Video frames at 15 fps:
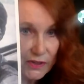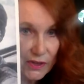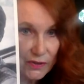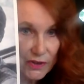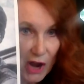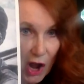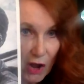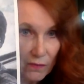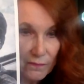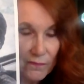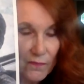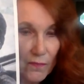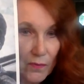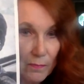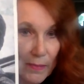known
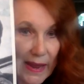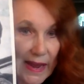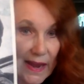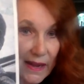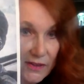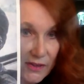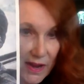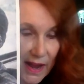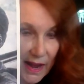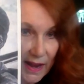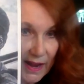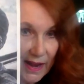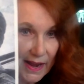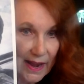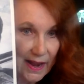for being
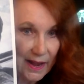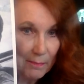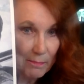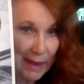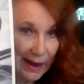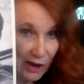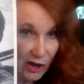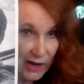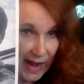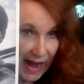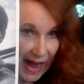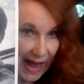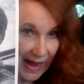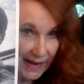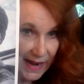a bear
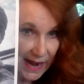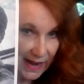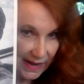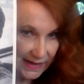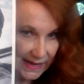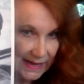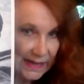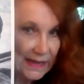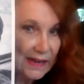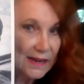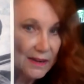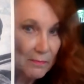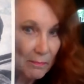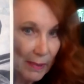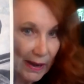guide, hunting
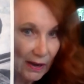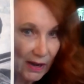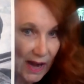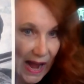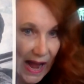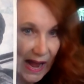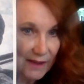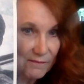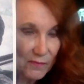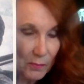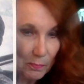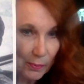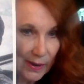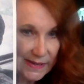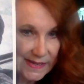bear guide for
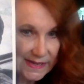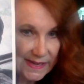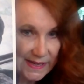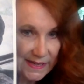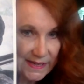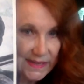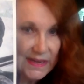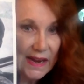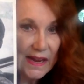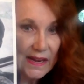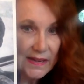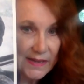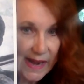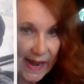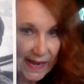President
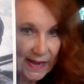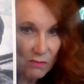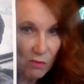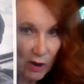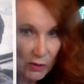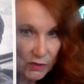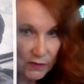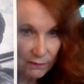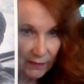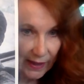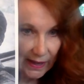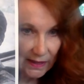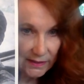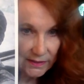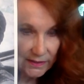Teddy
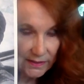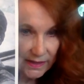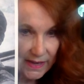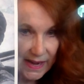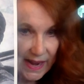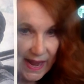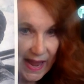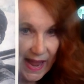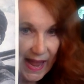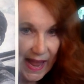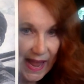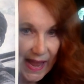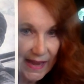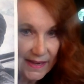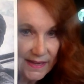Roosevelt.
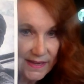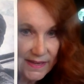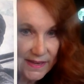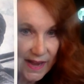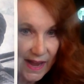And